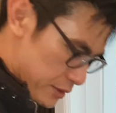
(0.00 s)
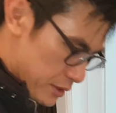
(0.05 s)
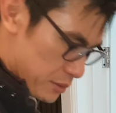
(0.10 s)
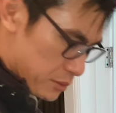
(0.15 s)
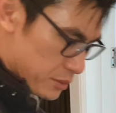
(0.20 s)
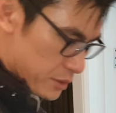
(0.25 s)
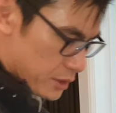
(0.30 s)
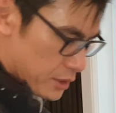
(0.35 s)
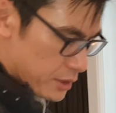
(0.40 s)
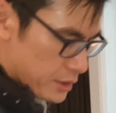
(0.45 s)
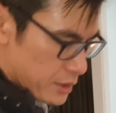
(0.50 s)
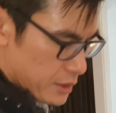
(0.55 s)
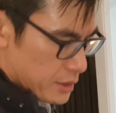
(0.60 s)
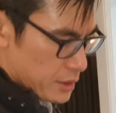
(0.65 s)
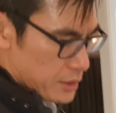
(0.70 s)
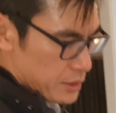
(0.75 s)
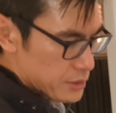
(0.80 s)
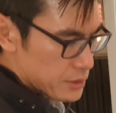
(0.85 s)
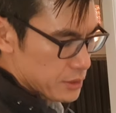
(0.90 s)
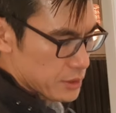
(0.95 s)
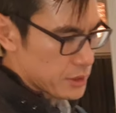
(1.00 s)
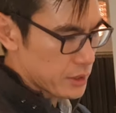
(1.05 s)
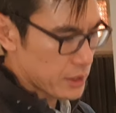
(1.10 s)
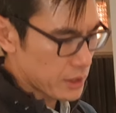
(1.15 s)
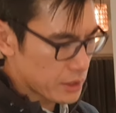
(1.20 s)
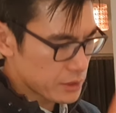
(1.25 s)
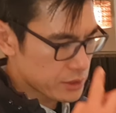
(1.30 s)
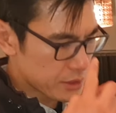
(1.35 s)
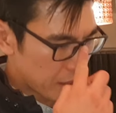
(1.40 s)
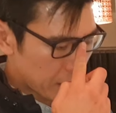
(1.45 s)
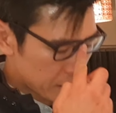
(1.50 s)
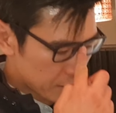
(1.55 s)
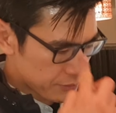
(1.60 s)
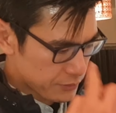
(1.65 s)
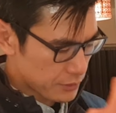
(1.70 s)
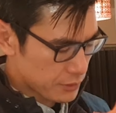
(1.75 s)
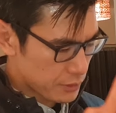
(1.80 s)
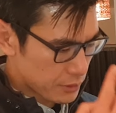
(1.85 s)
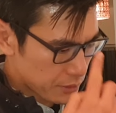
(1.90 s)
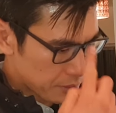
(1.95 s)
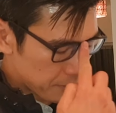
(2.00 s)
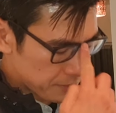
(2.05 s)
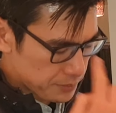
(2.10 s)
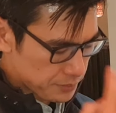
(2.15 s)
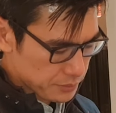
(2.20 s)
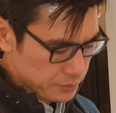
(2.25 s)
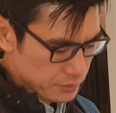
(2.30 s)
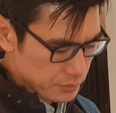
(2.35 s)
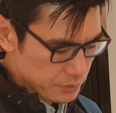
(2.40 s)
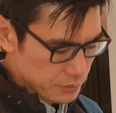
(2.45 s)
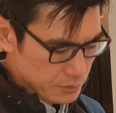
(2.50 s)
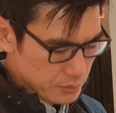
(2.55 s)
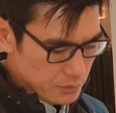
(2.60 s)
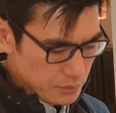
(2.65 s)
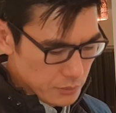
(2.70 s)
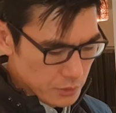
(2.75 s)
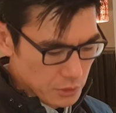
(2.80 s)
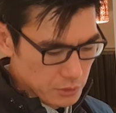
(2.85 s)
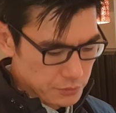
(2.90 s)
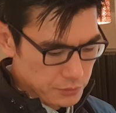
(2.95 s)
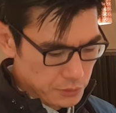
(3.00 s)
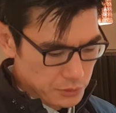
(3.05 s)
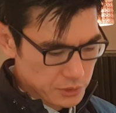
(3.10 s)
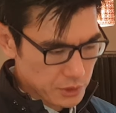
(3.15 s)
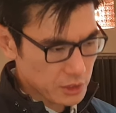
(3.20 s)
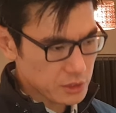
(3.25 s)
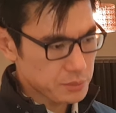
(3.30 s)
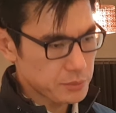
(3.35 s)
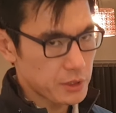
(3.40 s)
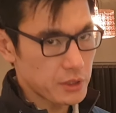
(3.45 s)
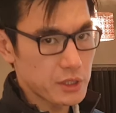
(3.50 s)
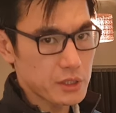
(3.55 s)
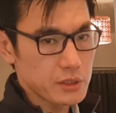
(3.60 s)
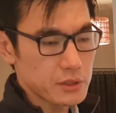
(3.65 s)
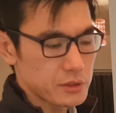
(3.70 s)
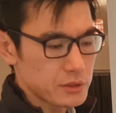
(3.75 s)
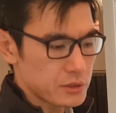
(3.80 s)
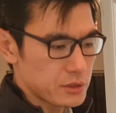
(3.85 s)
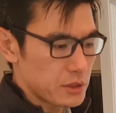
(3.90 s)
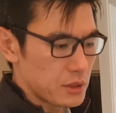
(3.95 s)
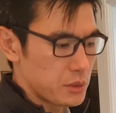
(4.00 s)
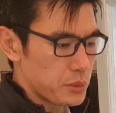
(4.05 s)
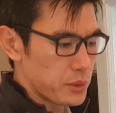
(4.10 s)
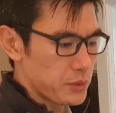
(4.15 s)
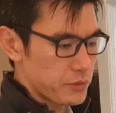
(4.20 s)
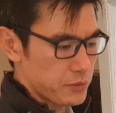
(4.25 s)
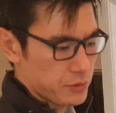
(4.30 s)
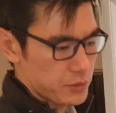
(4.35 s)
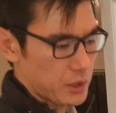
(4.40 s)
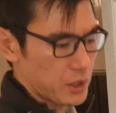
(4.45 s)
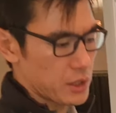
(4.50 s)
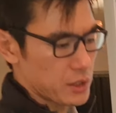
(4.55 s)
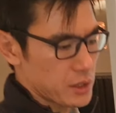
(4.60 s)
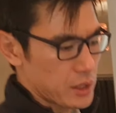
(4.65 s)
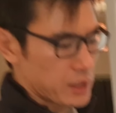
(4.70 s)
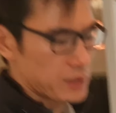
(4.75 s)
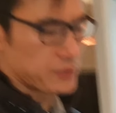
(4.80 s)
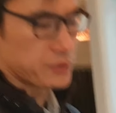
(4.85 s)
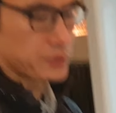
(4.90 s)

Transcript: Yeah, we've got it. So the tenant actually asked for a full-size mirror, so we've gone and get a